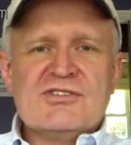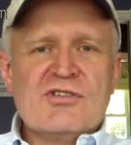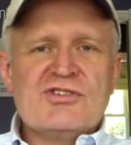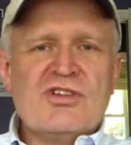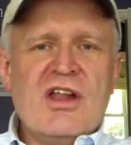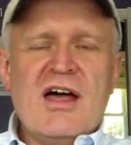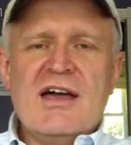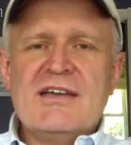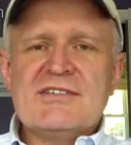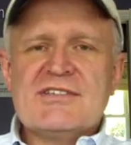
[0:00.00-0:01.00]

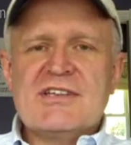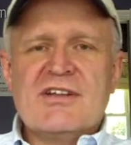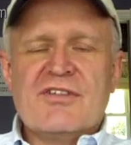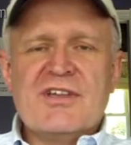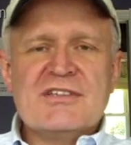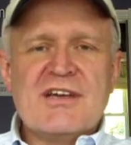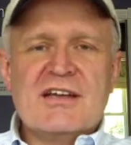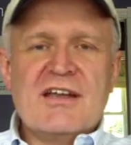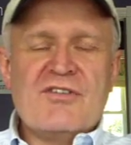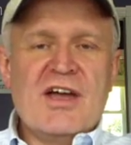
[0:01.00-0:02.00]
socialize, things
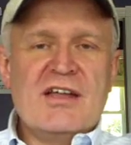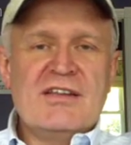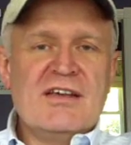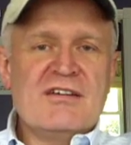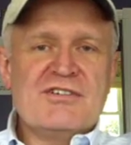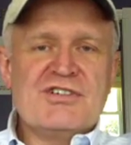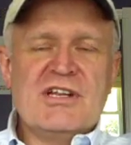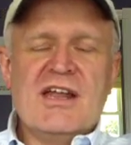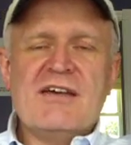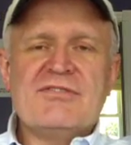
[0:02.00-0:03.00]
I never had the
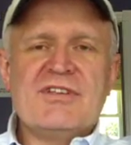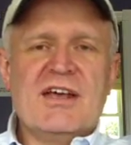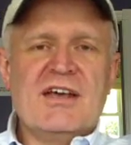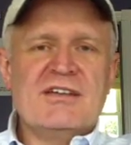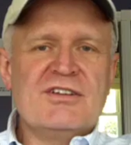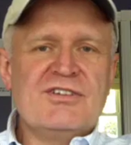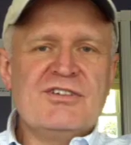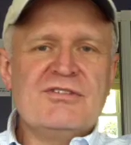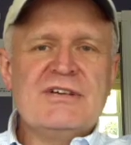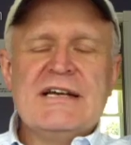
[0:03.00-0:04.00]
energy left to
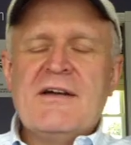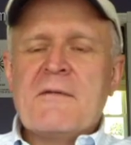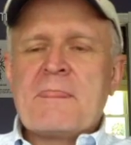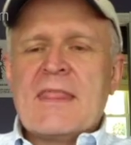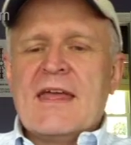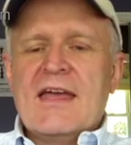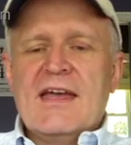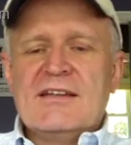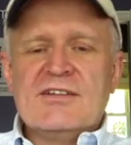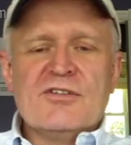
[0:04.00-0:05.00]
do
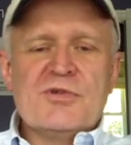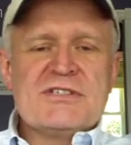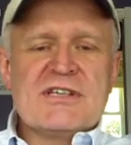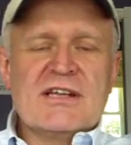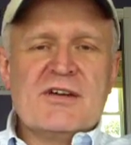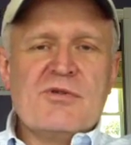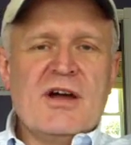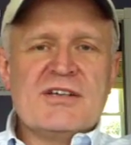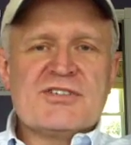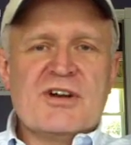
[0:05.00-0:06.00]
until recently,
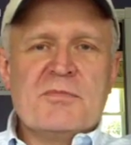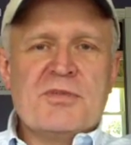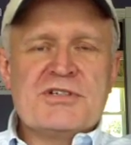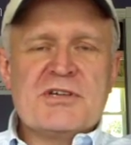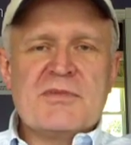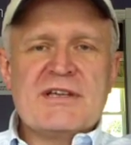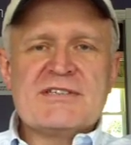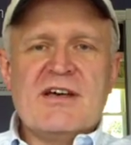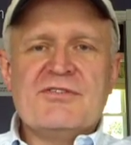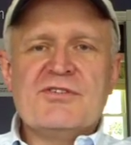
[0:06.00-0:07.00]
where I started pushing
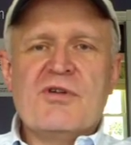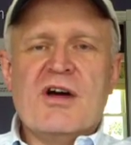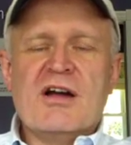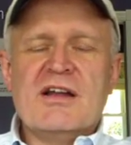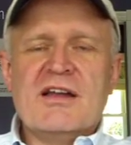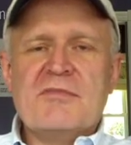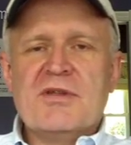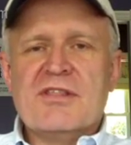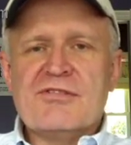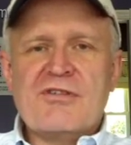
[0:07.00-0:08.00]
myself too hard, and I've
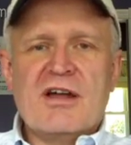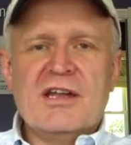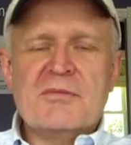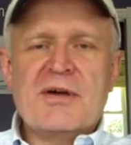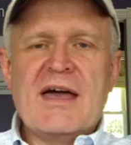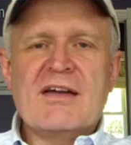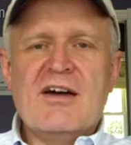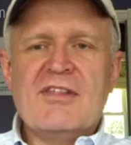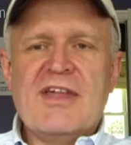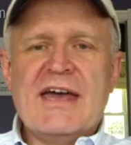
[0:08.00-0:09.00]
been throttling back
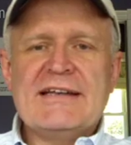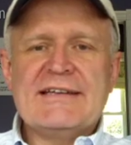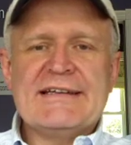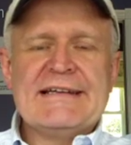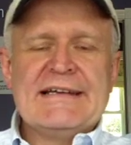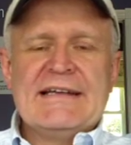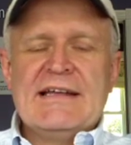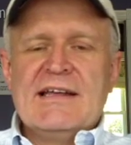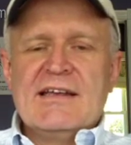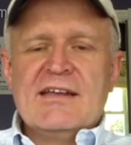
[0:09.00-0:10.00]
on that, and
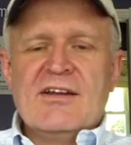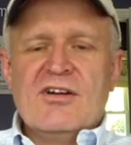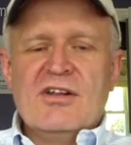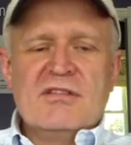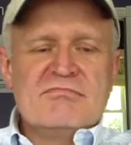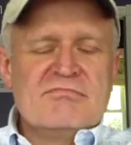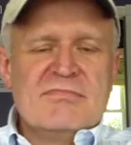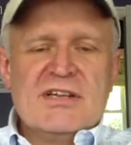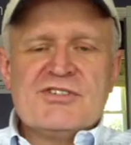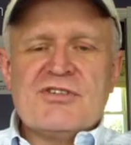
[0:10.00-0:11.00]

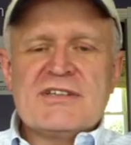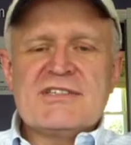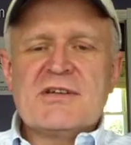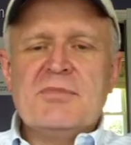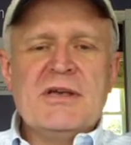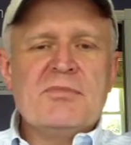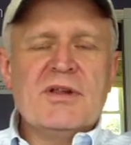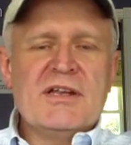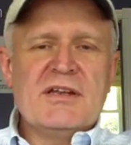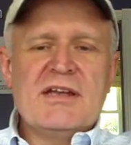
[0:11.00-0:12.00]
entrusting
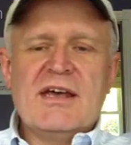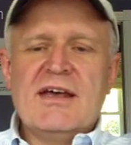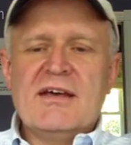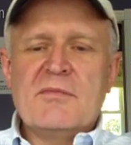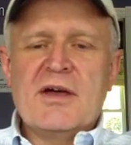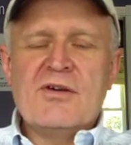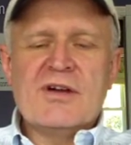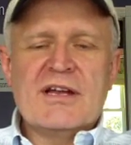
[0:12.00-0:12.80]
people in my